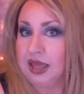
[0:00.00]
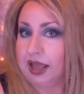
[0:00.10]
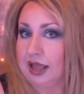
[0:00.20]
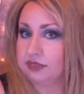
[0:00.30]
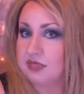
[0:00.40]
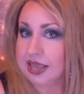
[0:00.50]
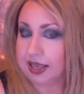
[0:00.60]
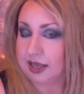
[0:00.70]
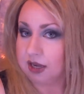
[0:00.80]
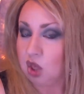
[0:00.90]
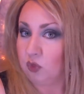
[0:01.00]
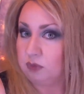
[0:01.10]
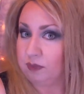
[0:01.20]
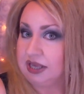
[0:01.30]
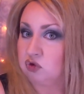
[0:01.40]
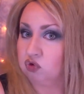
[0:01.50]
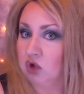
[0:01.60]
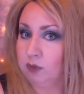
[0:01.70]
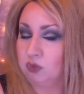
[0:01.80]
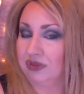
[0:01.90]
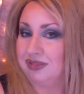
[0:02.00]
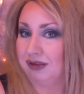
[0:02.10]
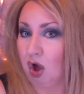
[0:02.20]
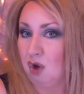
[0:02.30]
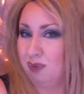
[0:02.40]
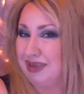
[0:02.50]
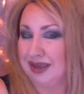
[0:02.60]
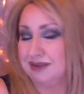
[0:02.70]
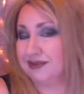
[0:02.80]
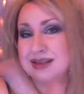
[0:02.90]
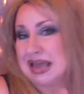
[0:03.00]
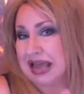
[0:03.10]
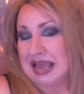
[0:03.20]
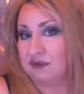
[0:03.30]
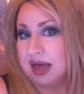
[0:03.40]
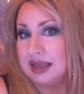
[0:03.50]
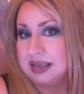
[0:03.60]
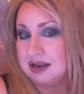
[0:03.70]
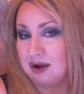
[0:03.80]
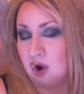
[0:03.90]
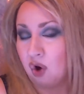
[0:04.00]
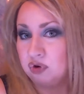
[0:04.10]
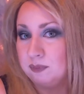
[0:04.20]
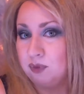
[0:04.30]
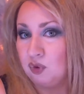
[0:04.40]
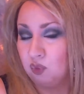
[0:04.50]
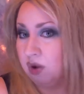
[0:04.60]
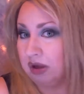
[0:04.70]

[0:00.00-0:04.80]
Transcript: and then would be in trouble with the law, because if I ain't an honorable,